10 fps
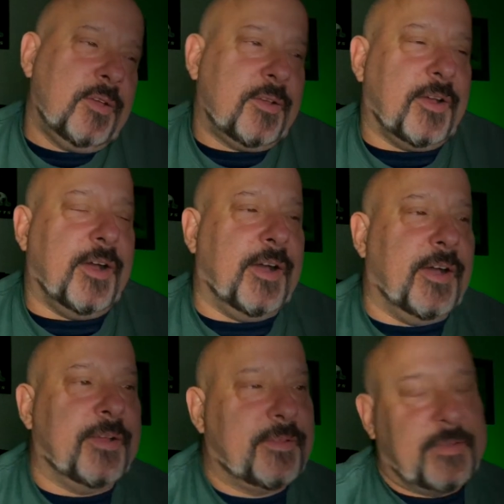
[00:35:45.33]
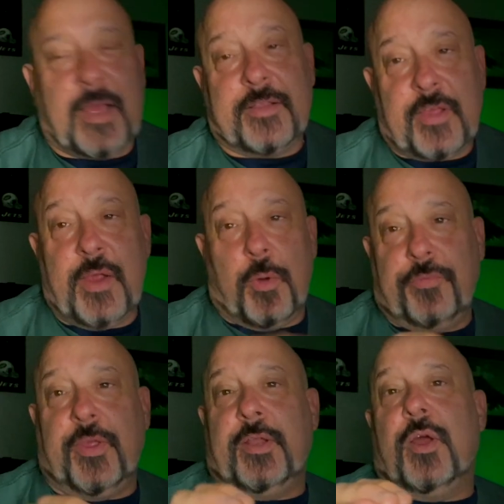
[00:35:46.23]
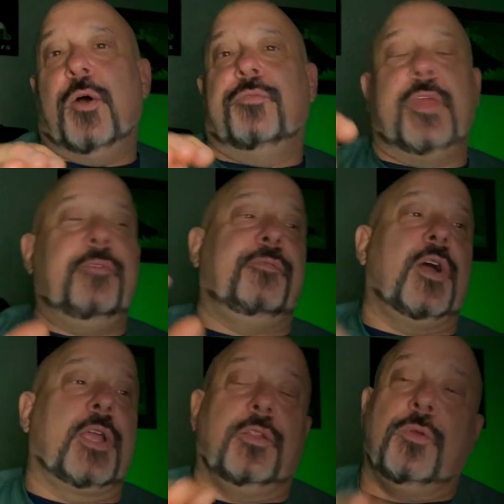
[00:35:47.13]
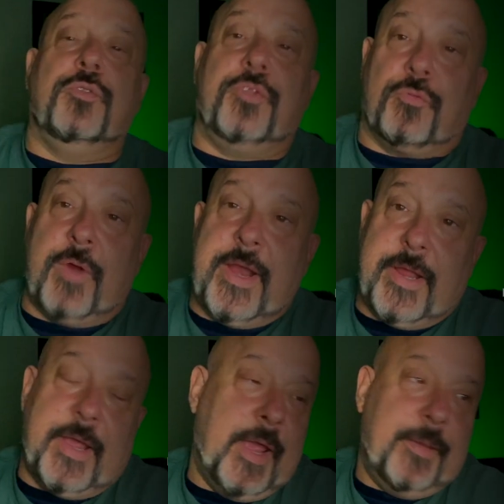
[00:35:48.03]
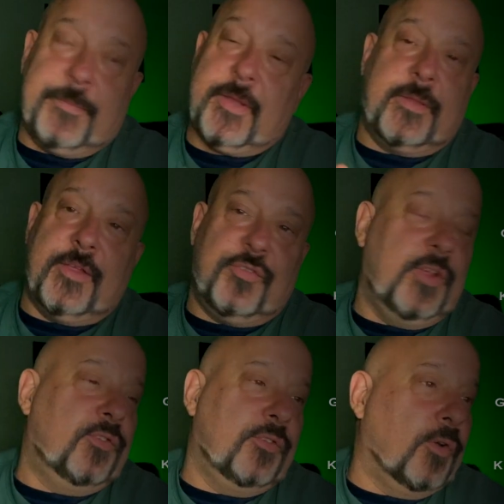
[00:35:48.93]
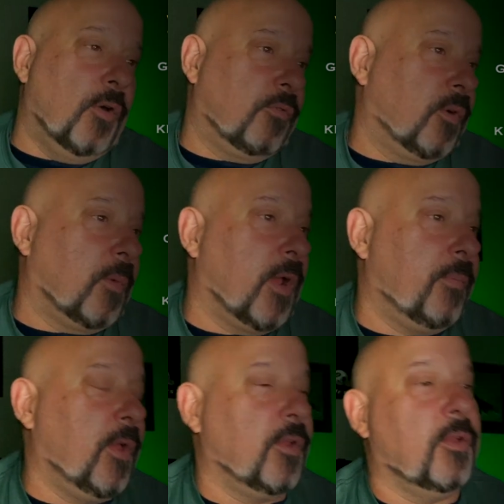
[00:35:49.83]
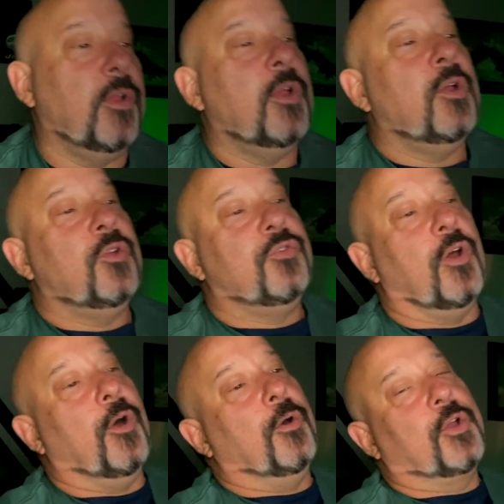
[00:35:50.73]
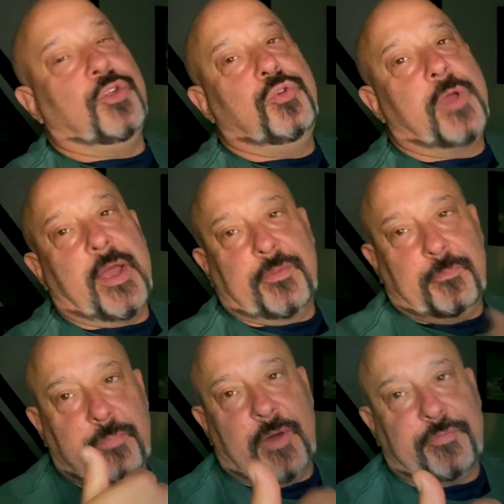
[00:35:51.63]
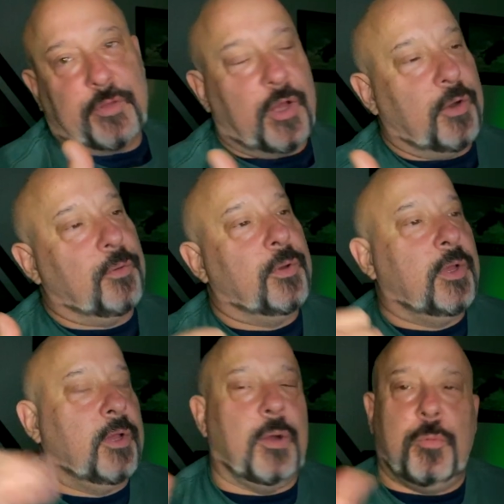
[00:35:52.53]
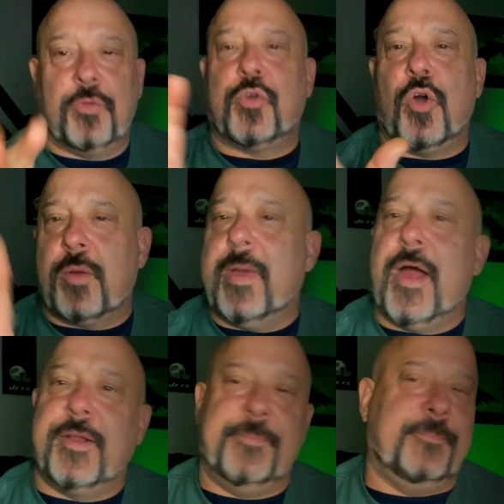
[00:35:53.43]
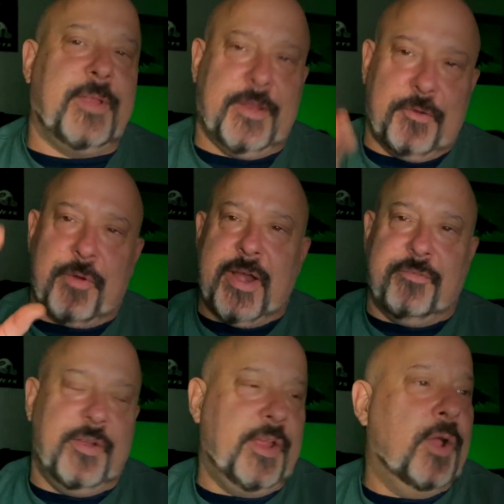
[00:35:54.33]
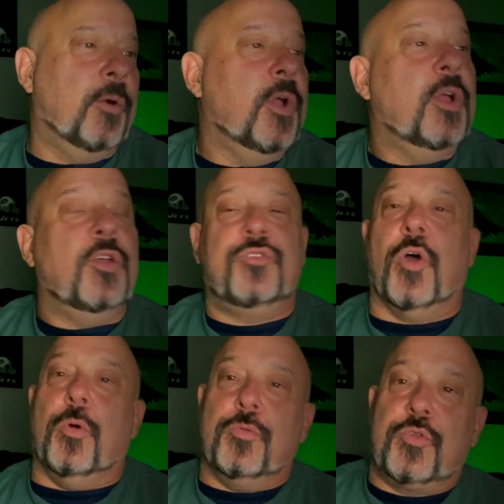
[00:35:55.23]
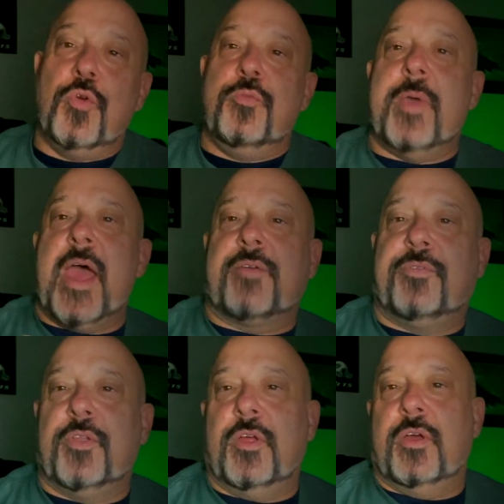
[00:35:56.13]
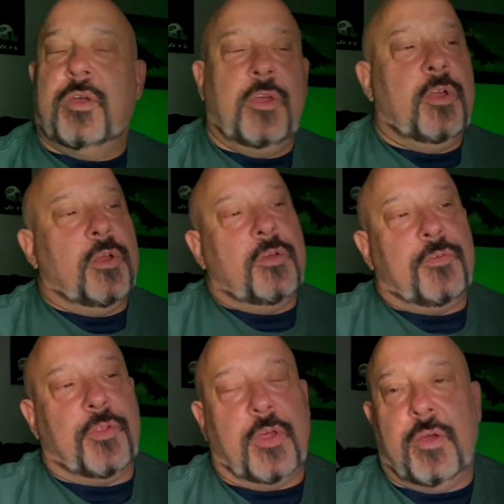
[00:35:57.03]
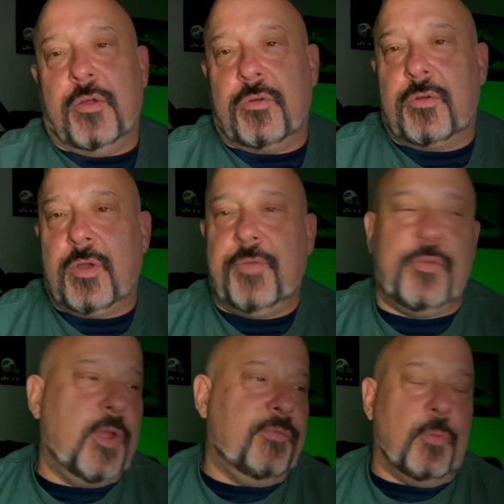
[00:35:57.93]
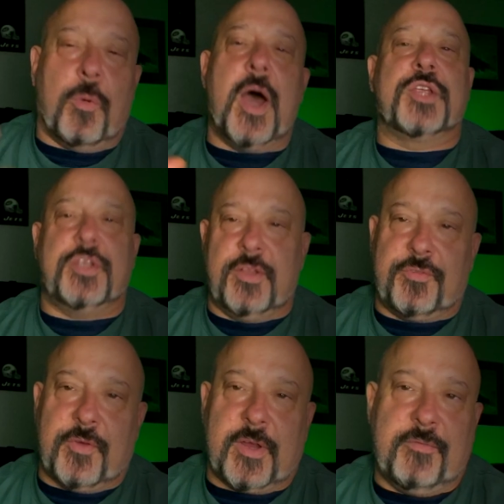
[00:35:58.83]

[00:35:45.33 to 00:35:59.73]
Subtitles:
I'll tell you one thing, though. If they fucking lose the Raider game, their season's over, in my opinion. So, because you got Buffalo. We'll talk about it in the Raider video. So, tune back for the if you're even watching this fucking